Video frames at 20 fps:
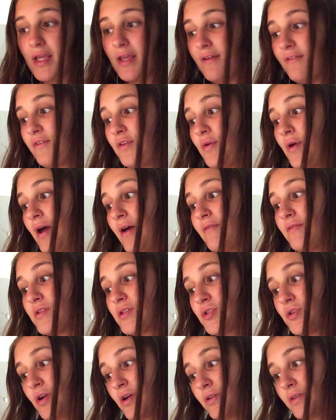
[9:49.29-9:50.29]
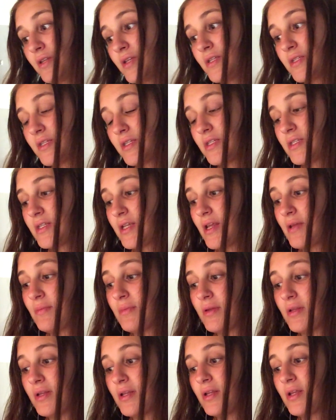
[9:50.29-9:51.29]
If you have a strong thesis
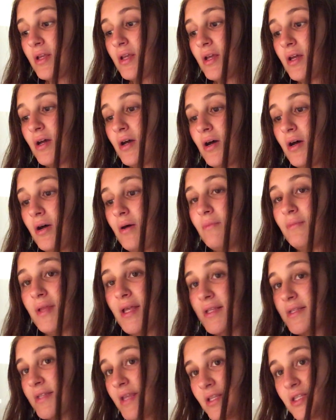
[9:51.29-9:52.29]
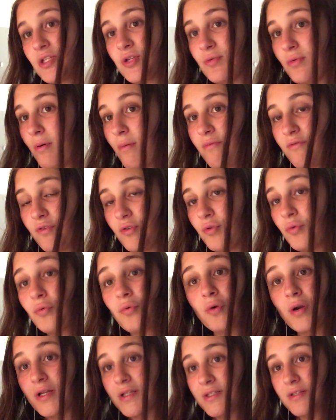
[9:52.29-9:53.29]
statement, that sets you up for the
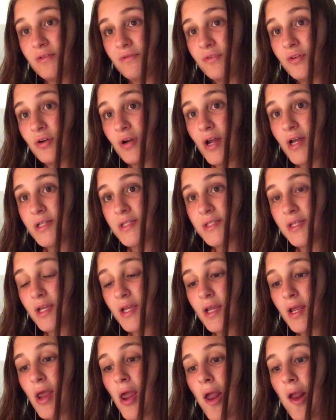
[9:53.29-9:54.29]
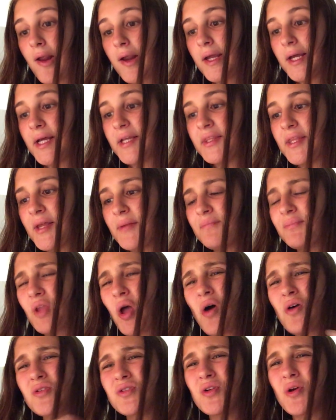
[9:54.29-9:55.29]
rest of your essay. And then
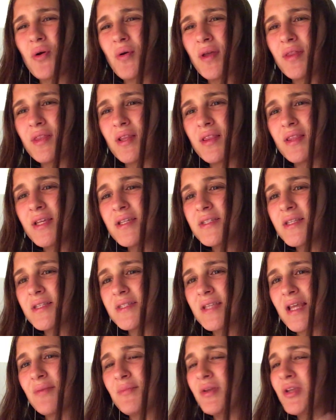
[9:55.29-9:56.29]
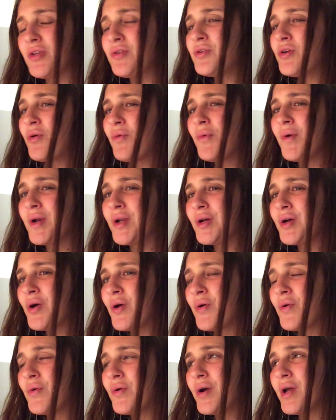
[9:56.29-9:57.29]
also in the thesis statement, you don't want to
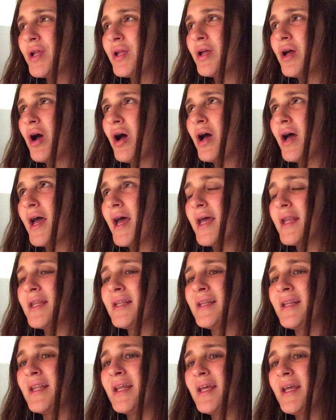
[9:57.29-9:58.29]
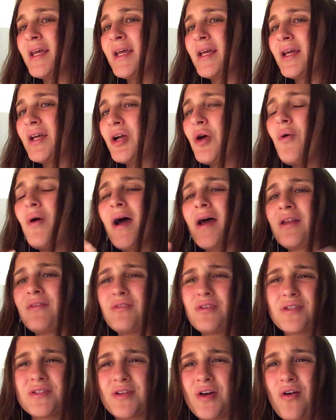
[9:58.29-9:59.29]
go ahead and go ahead of
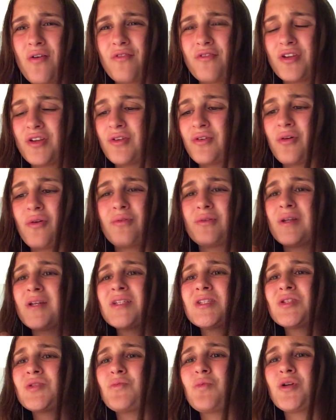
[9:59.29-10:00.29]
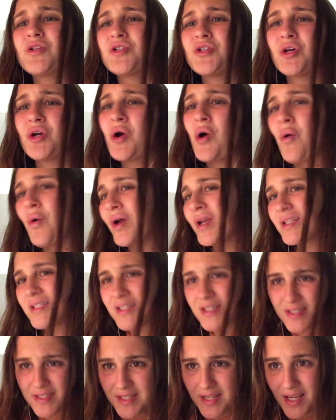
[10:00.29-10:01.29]
yourself and, list what you're going
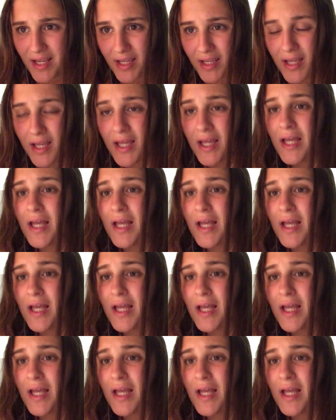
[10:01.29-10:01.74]
to say.